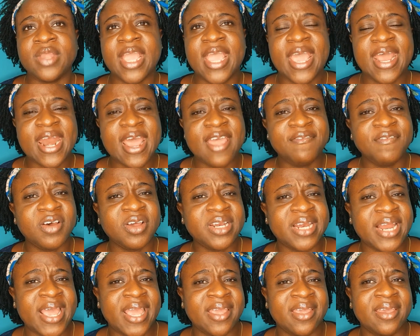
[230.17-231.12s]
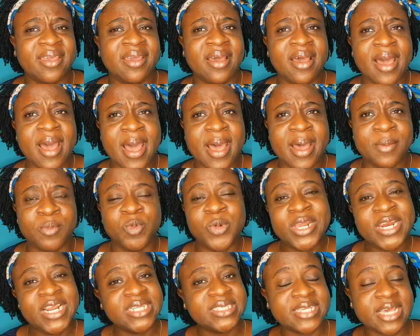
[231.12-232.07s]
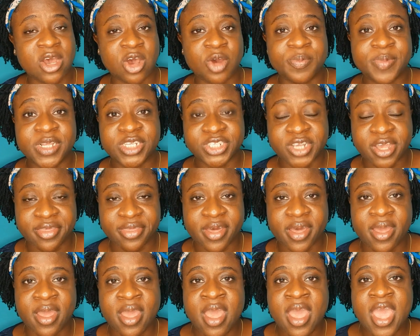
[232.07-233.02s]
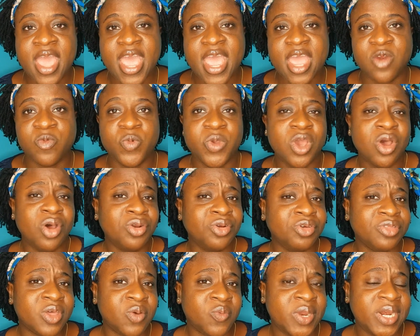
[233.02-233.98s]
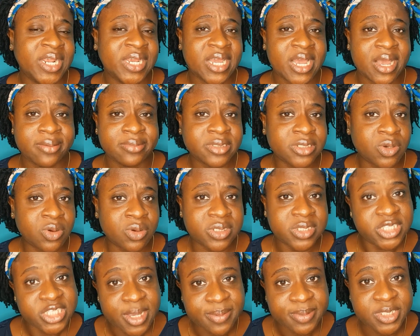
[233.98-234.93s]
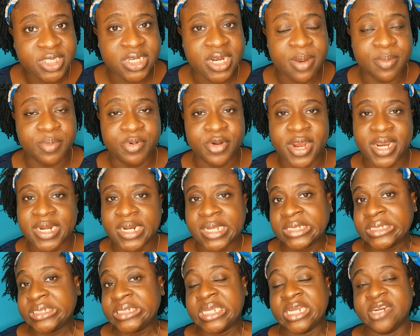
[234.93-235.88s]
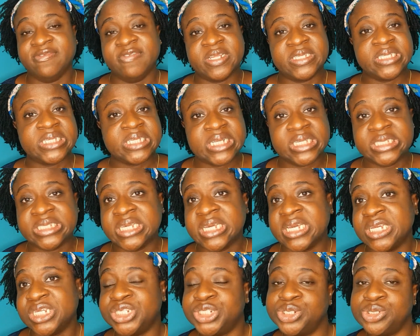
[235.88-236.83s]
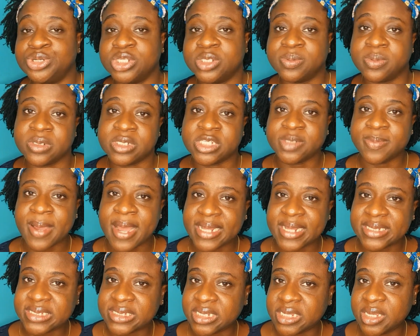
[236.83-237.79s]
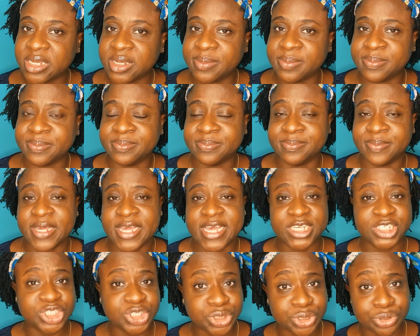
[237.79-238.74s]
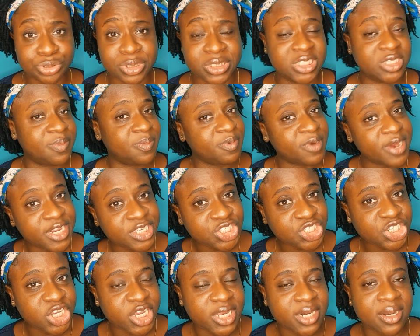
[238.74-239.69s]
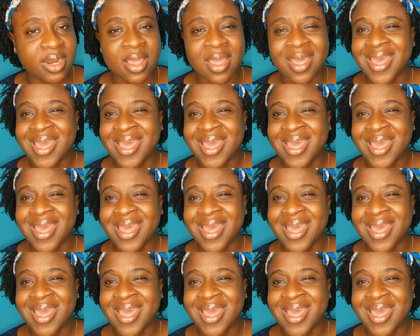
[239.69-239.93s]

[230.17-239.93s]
And I felt like um, we need to help each other. And we all know that when it comes to conception and pregnancy and fertility issues, postpartum issues, depression,